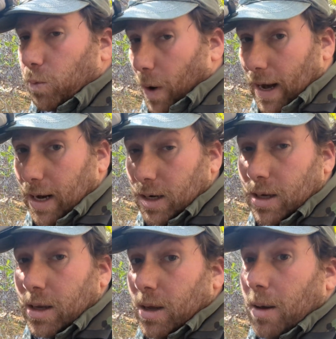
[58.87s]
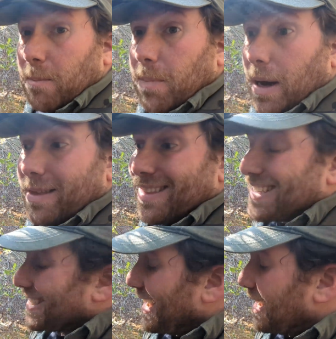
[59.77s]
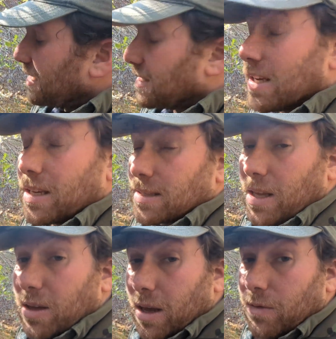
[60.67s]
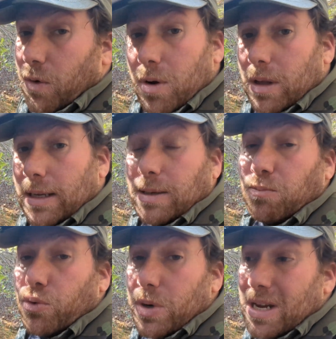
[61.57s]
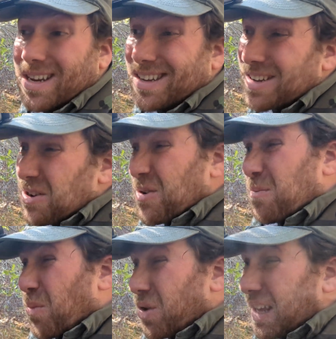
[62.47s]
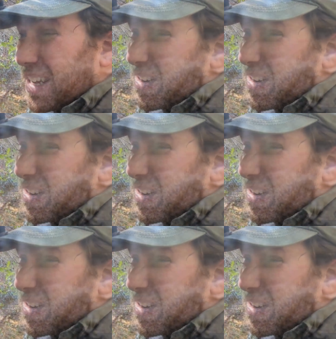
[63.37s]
rain, but these guys in Southern California like to breed more like